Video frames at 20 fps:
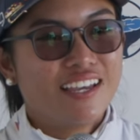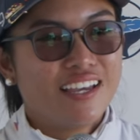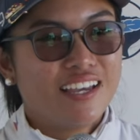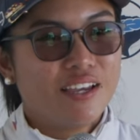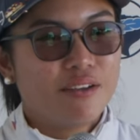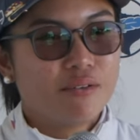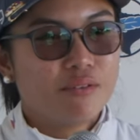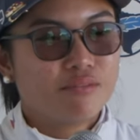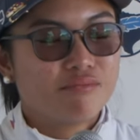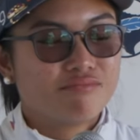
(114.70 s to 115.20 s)

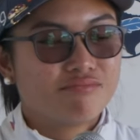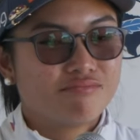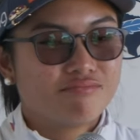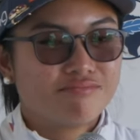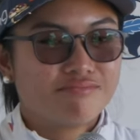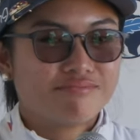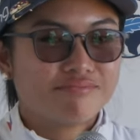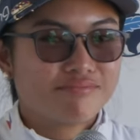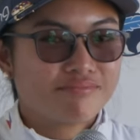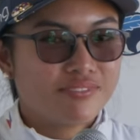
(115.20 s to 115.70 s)
I
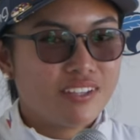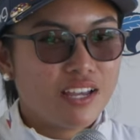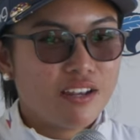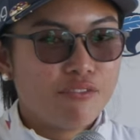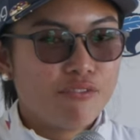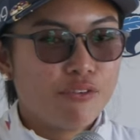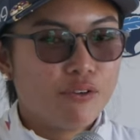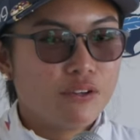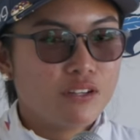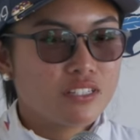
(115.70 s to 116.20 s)
kind
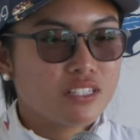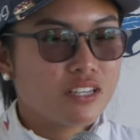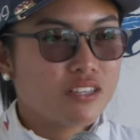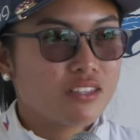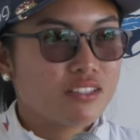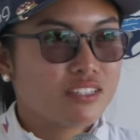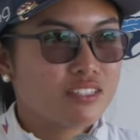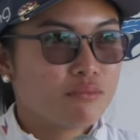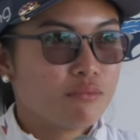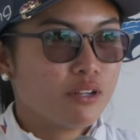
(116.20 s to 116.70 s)
of focus on
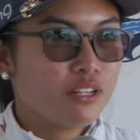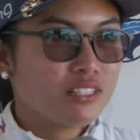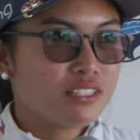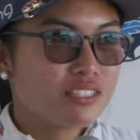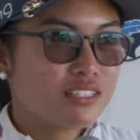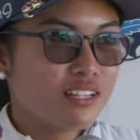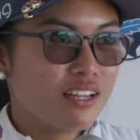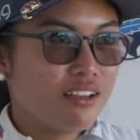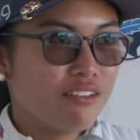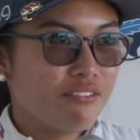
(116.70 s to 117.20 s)
the small
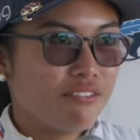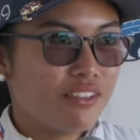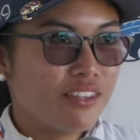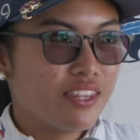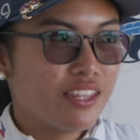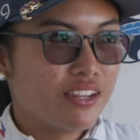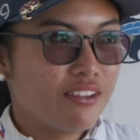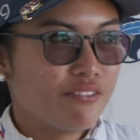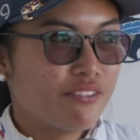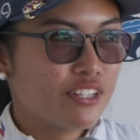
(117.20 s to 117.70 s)
stuff, and
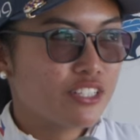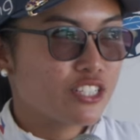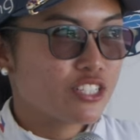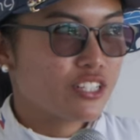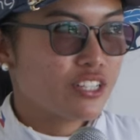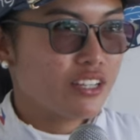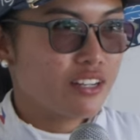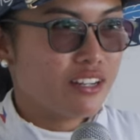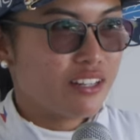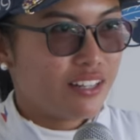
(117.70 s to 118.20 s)
then
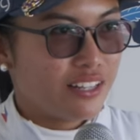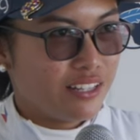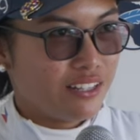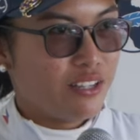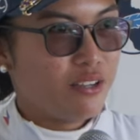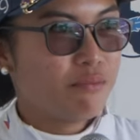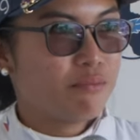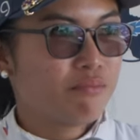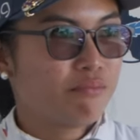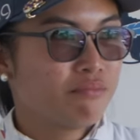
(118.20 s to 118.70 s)
eventually it end
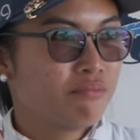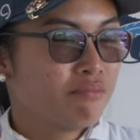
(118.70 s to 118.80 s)
up